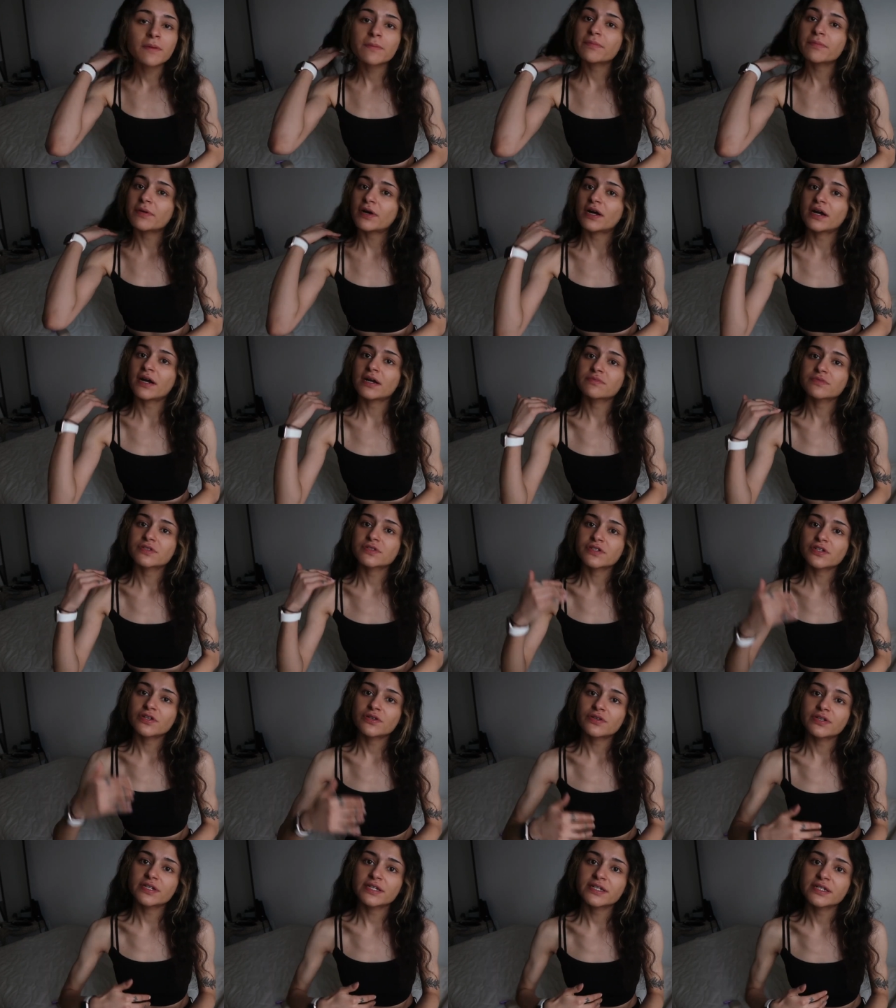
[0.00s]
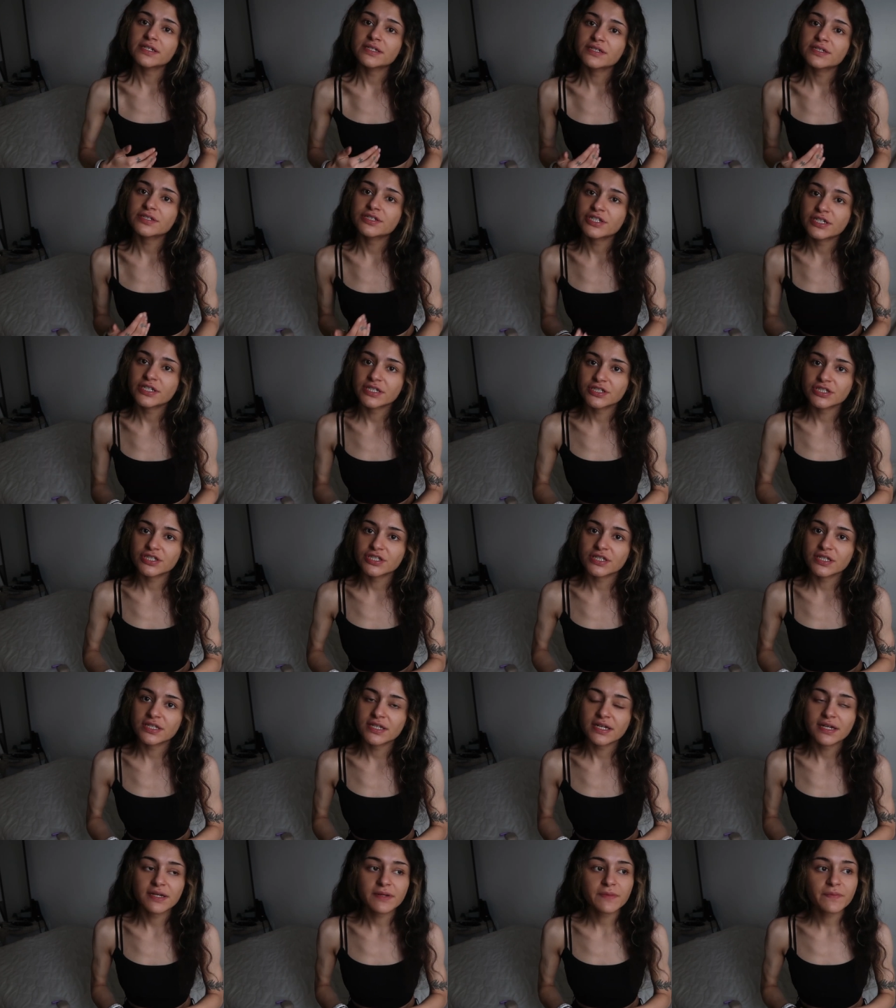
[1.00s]
but I'm slowly changing
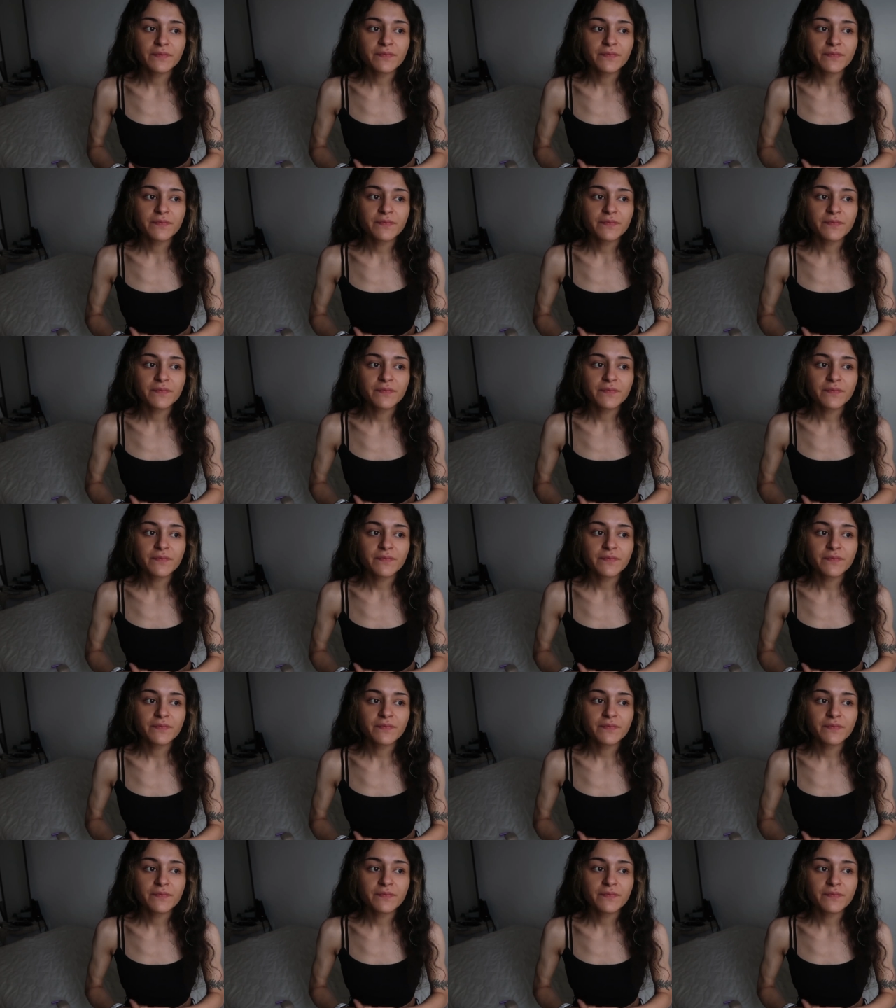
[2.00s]
that.